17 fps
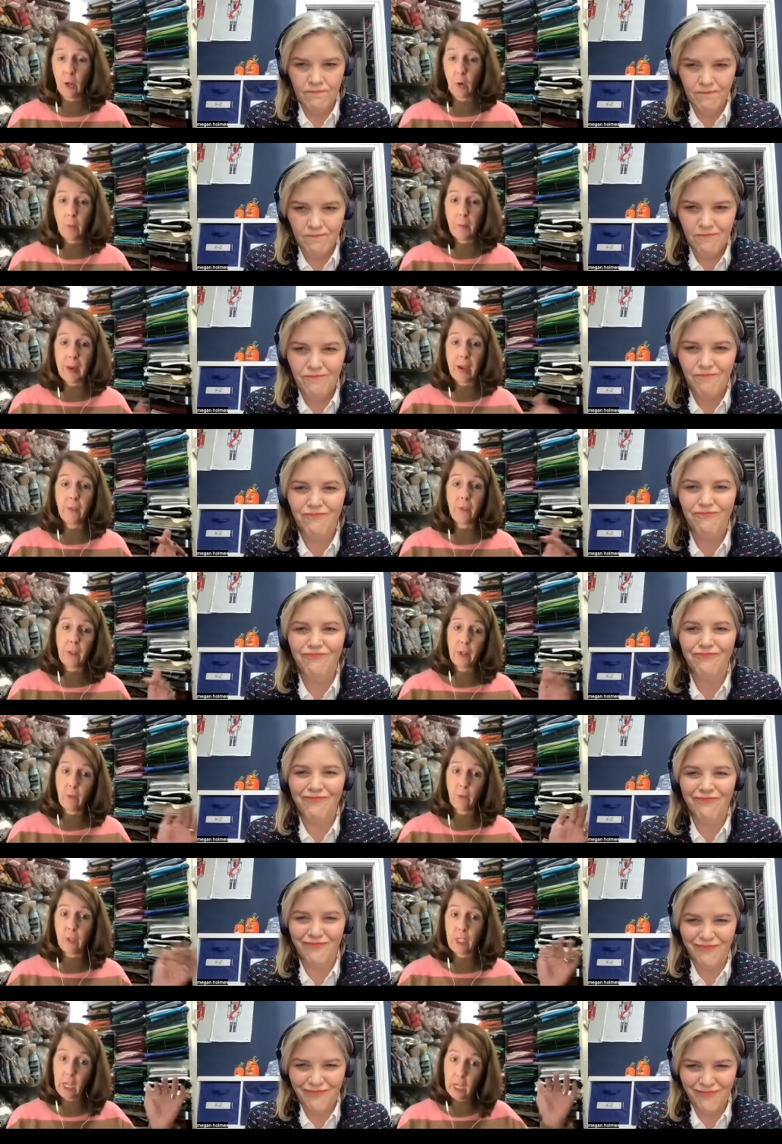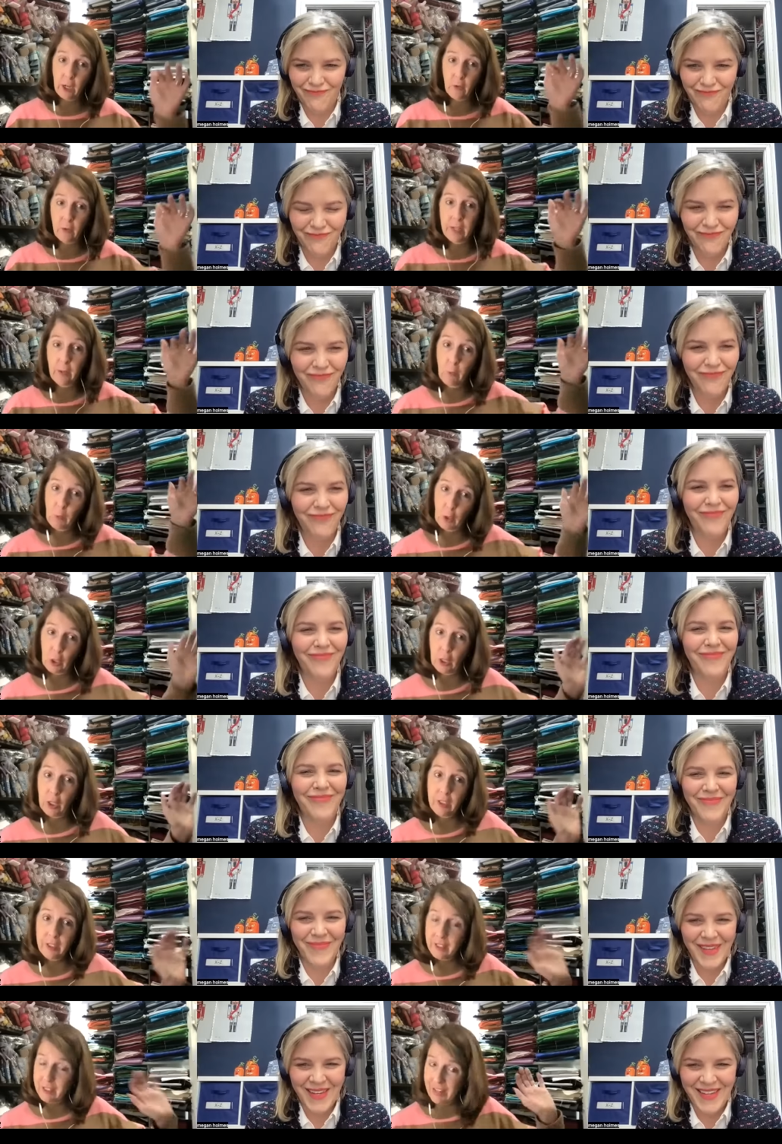Speaker 1: go about their retiree
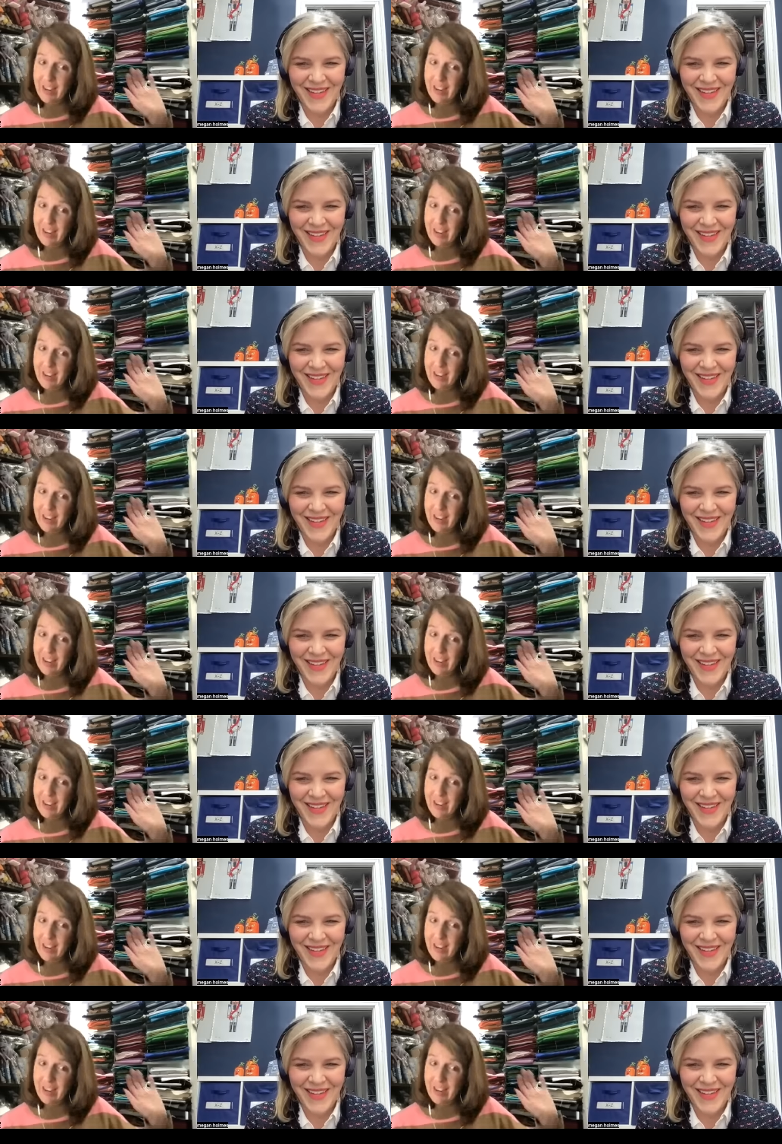world.